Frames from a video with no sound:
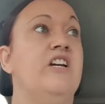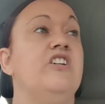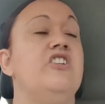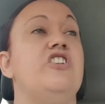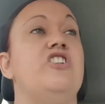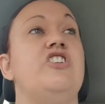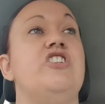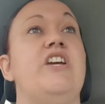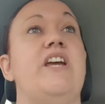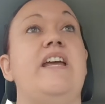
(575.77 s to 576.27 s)

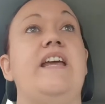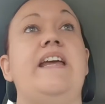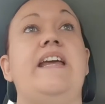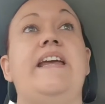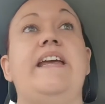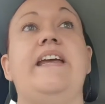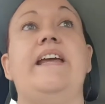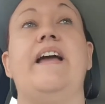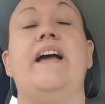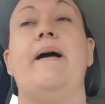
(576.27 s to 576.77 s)

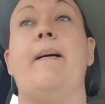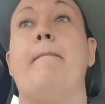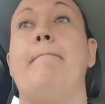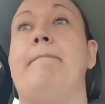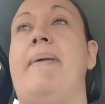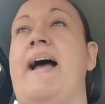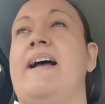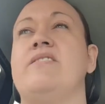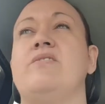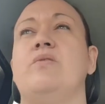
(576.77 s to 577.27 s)
She
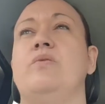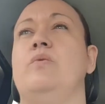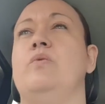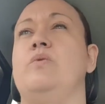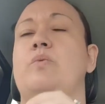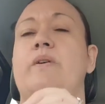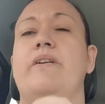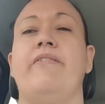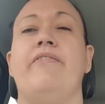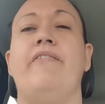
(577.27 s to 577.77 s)

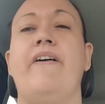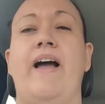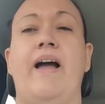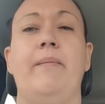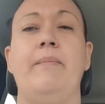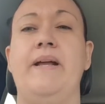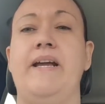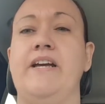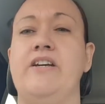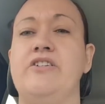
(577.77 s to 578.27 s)
battled with
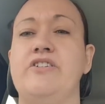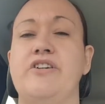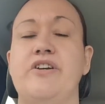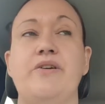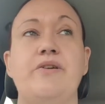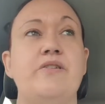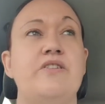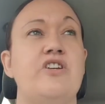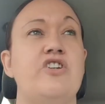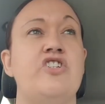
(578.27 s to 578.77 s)
family
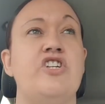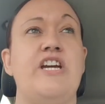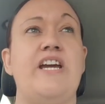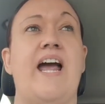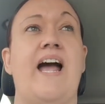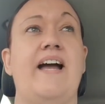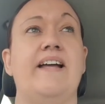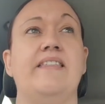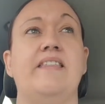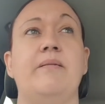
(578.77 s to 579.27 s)
issues. She
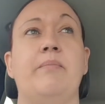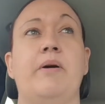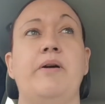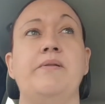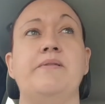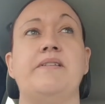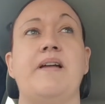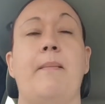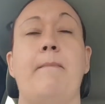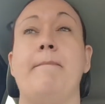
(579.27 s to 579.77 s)
had the
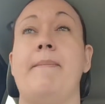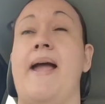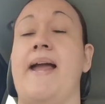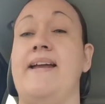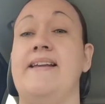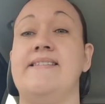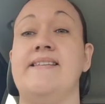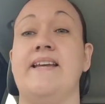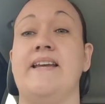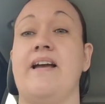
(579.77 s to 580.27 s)
most
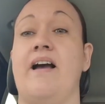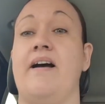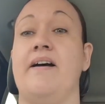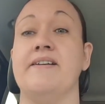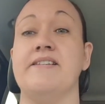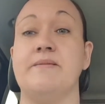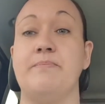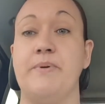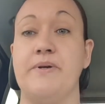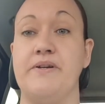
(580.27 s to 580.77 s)
amazing
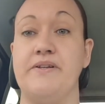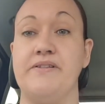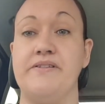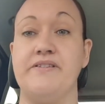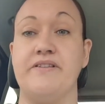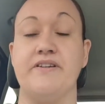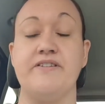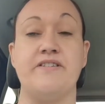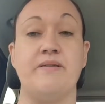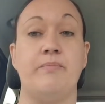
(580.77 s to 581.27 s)
husband
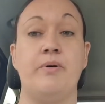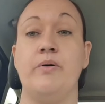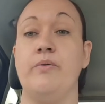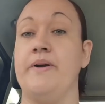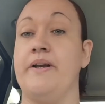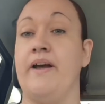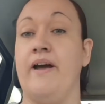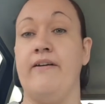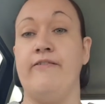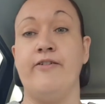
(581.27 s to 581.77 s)
that
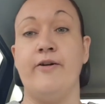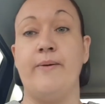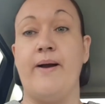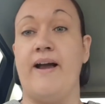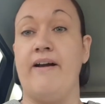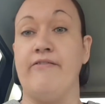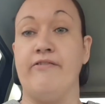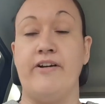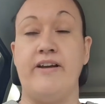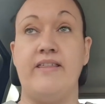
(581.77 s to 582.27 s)
supported her through
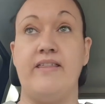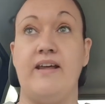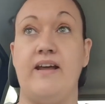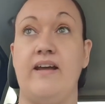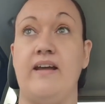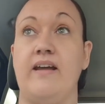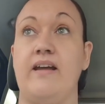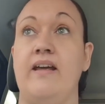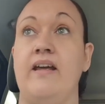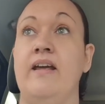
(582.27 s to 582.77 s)

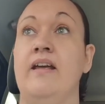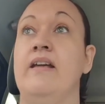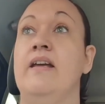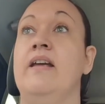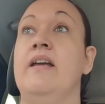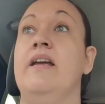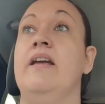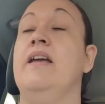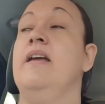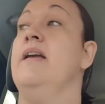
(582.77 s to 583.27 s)
everything,
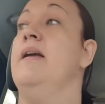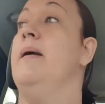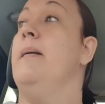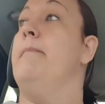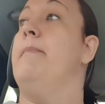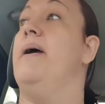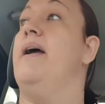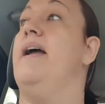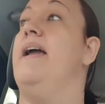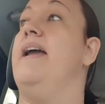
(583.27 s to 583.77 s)

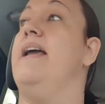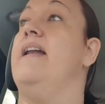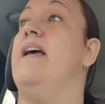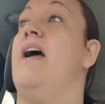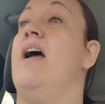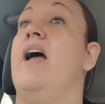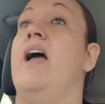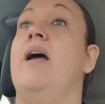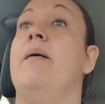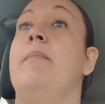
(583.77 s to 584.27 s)
but in
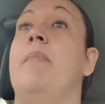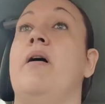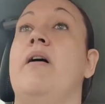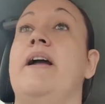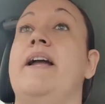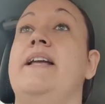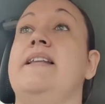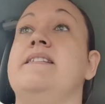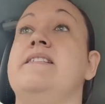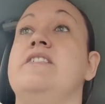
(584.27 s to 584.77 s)
her
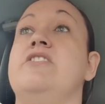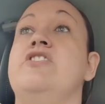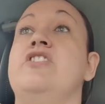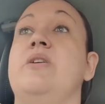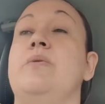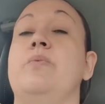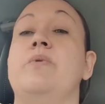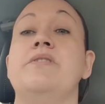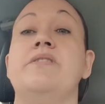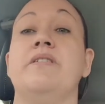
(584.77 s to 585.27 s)
mind
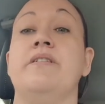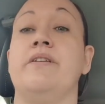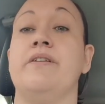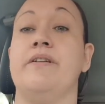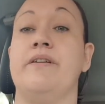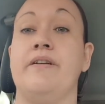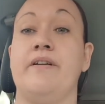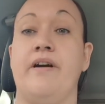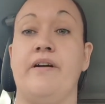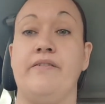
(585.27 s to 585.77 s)
she wasn't
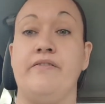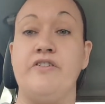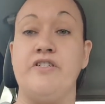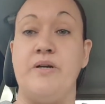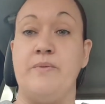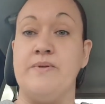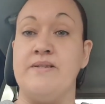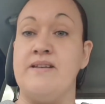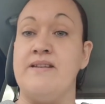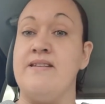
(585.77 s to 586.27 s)
good enough,
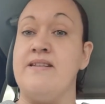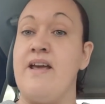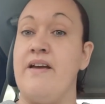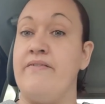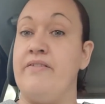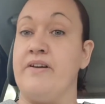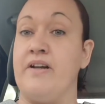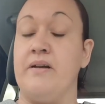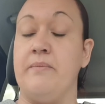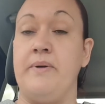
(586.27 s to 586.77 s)
she was
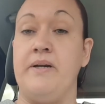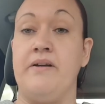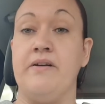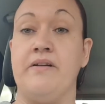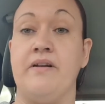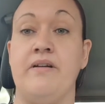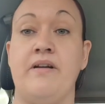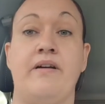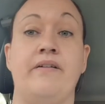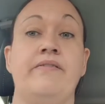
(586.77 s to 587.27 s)
never going to be
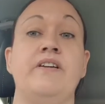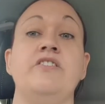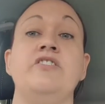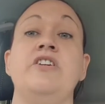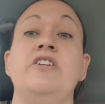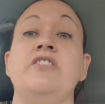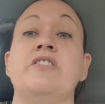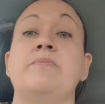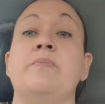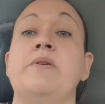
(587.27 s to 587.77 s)
good enough, and
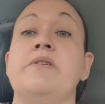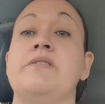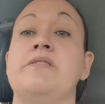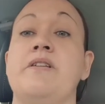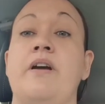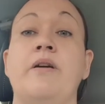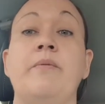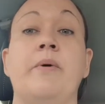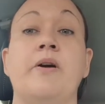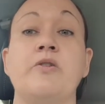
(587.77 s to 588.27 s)
she just put
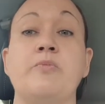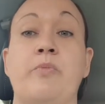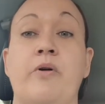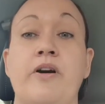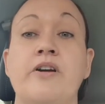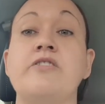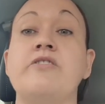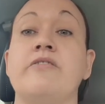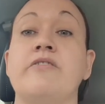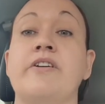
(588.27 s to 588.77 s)
so much
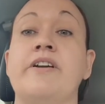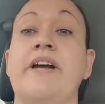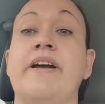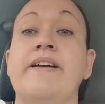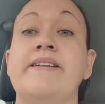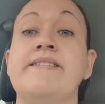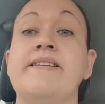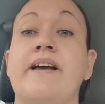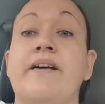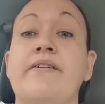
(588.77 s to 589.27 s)
pressure on
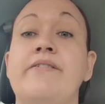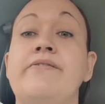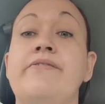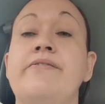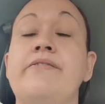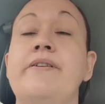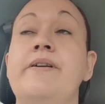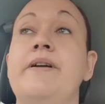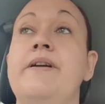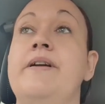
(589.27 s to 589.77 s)

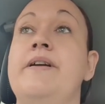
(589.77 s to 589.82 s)
herself.